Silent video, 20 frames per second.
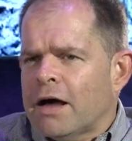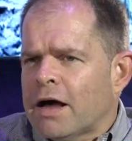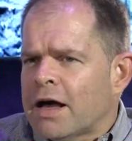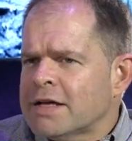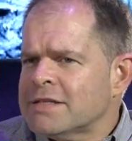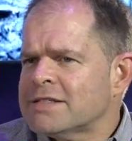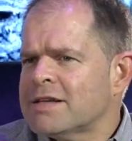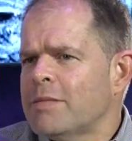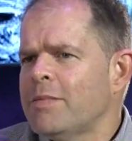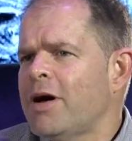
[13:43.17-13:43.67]

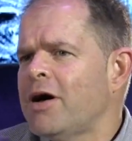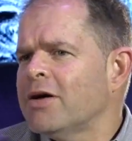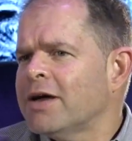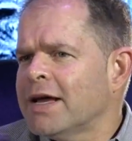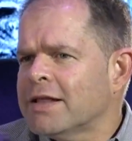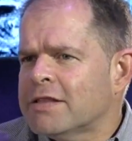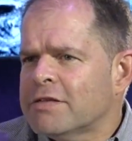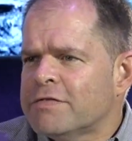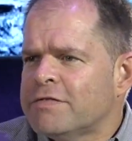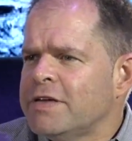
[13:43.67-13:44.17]
somehow
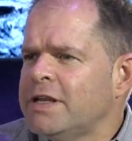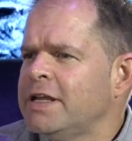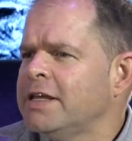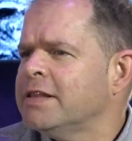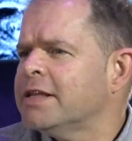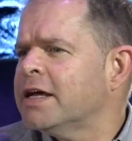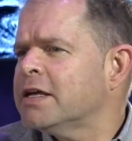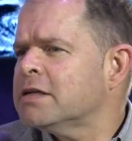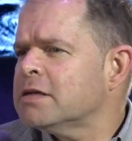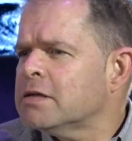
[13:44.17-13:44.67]
get the
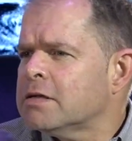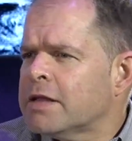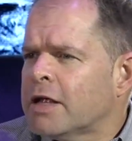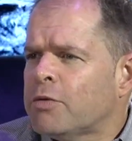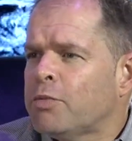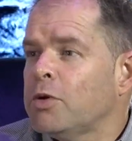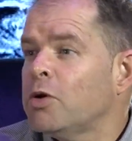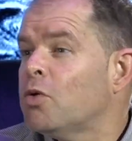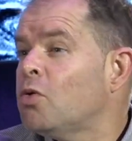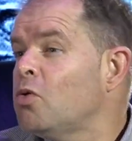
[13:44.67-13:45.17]
feeling
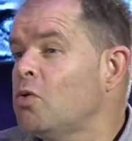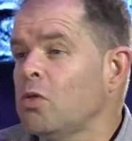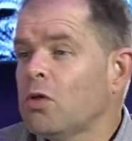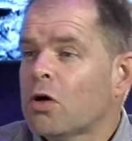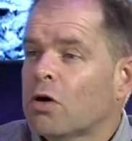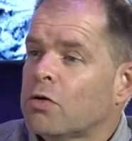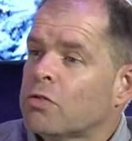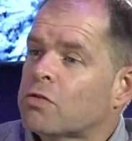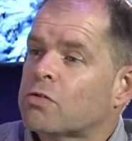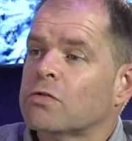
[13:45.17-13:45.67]
that we all
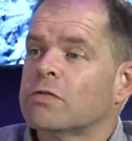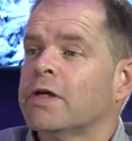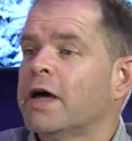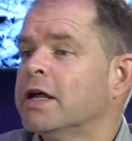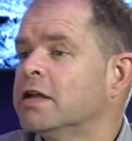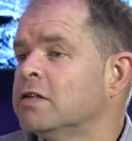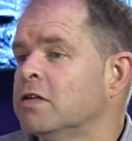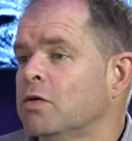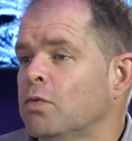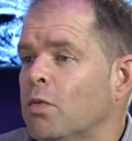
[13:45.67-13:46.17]
go through
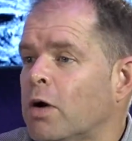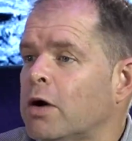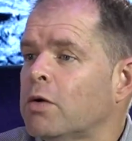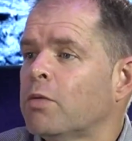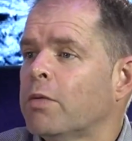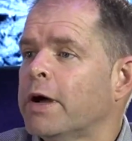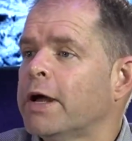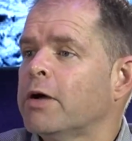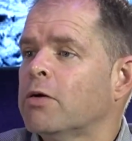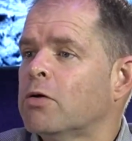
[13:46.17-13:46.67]
that in one
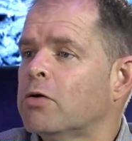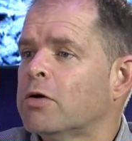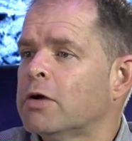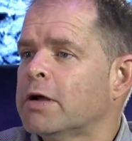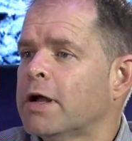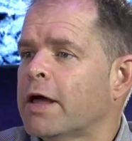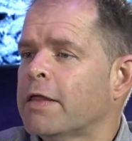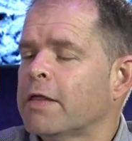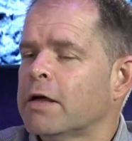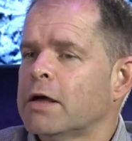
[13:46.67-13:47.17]
way or
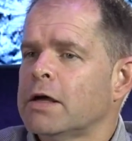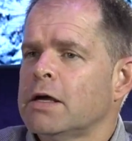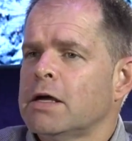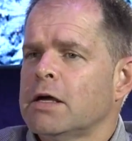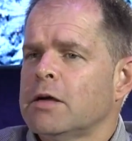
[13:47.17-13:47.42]
another.